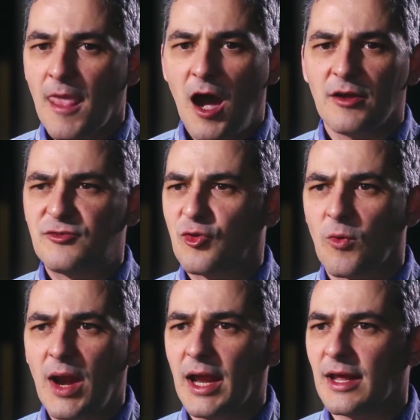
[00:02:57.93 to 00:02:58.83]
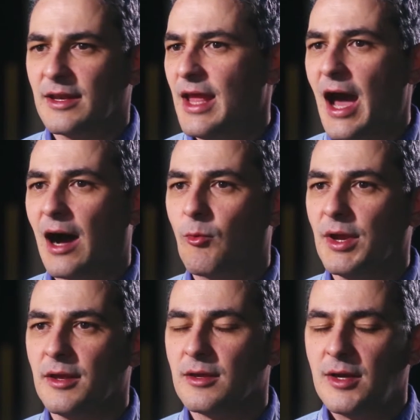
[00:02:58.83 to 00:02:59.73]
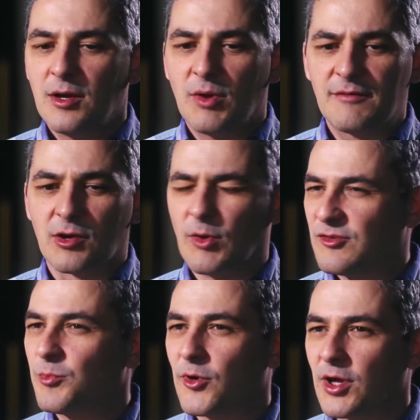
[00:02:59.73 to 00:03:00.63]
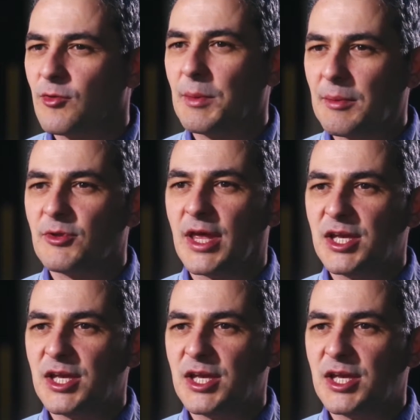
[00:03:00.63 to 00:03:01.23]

Oh, it's great, and yeah, we have a great support agreement with